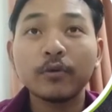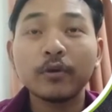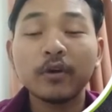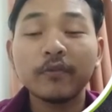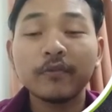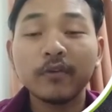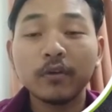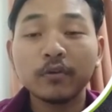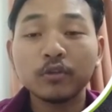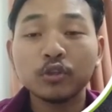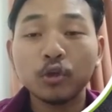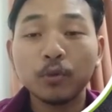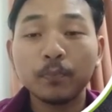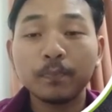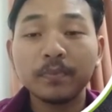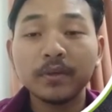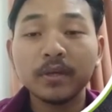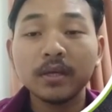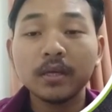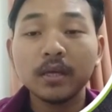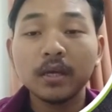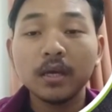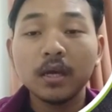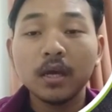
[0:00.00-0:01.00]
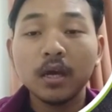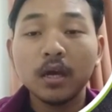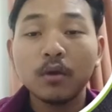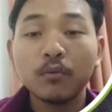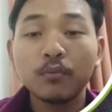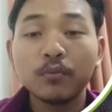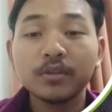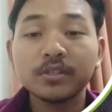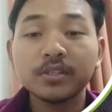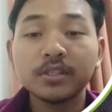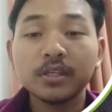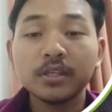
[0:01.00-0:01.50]
of our topic,
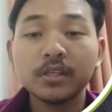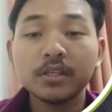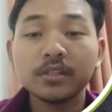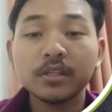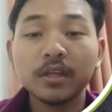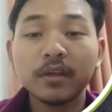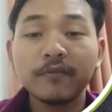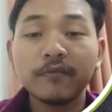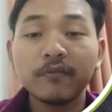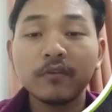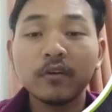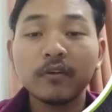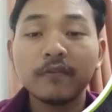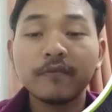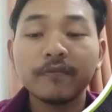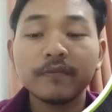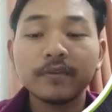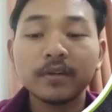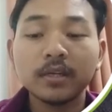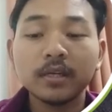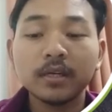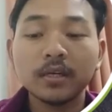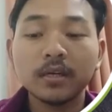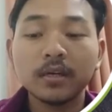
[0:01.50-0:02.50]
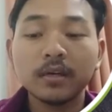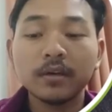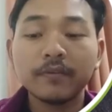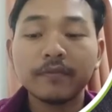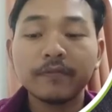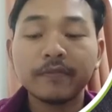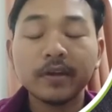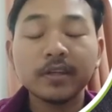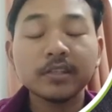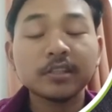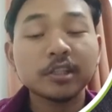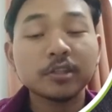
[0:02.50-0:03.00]
which is involve the
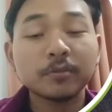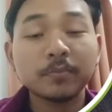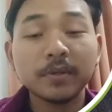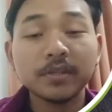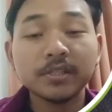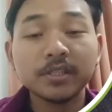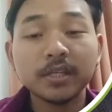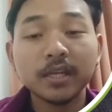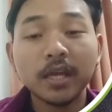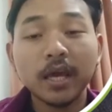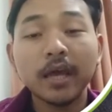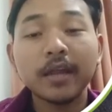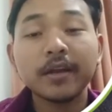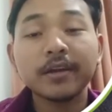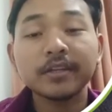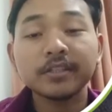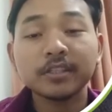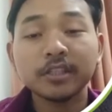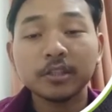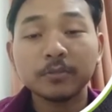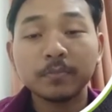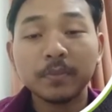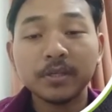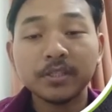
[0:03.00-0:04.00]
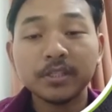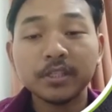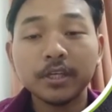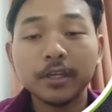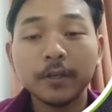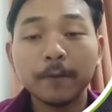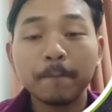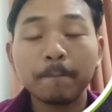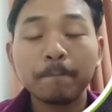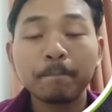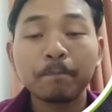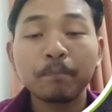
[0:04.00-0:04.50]
front suspension and rear
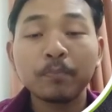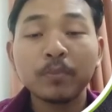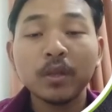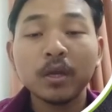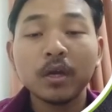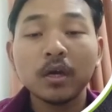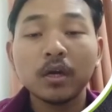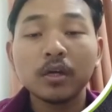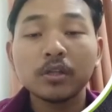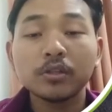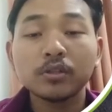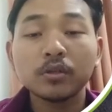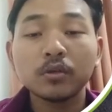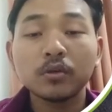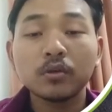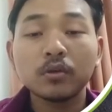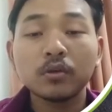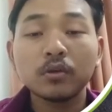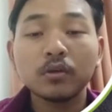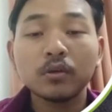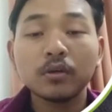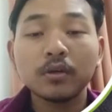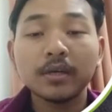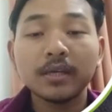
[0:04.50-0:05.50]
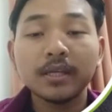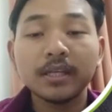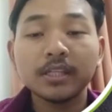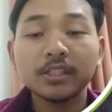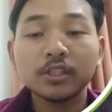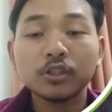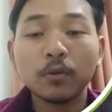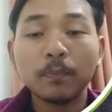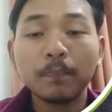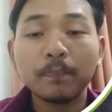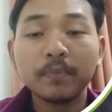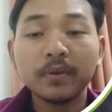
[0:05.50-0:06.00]
suspension. So in this
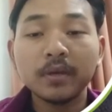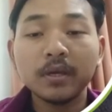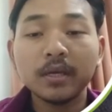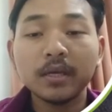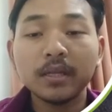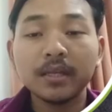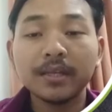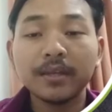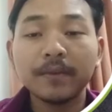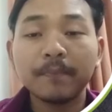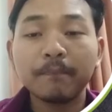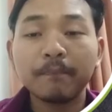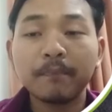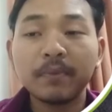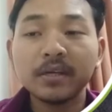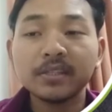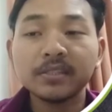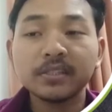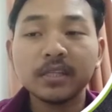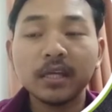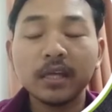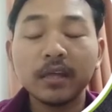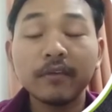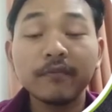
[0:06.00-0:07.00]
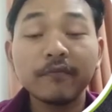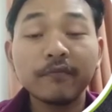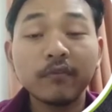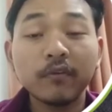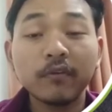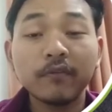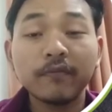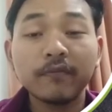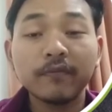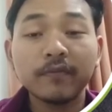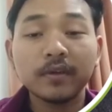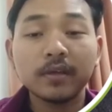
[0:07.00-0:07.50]
topic, the parts that
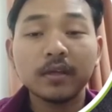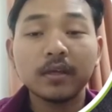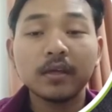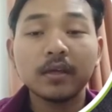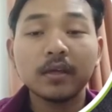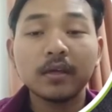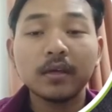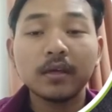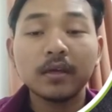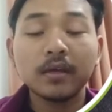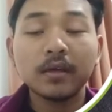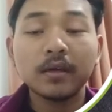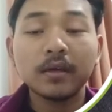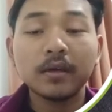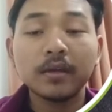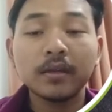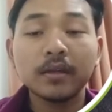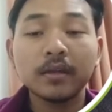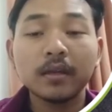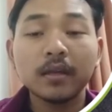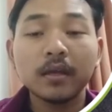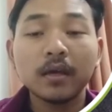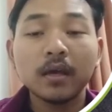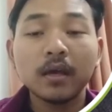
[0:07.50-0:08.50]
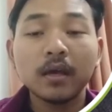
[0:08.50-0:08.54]
involve in